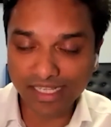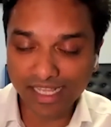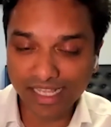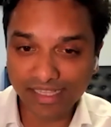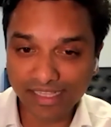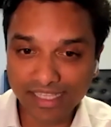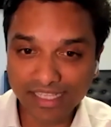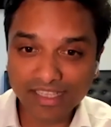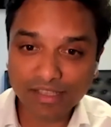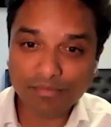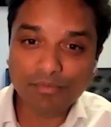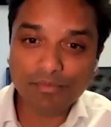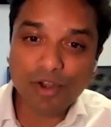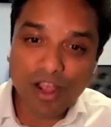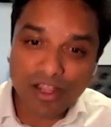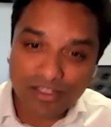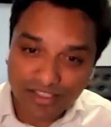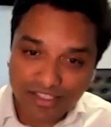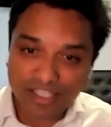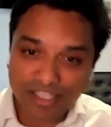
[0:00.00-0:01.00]
I think the
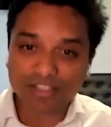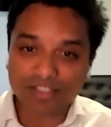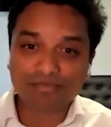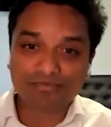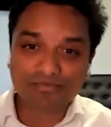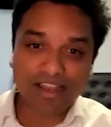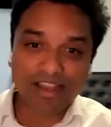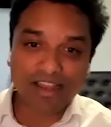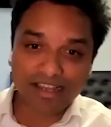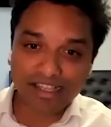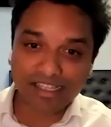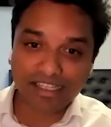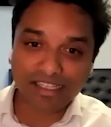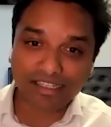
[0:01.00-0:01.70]
process of finding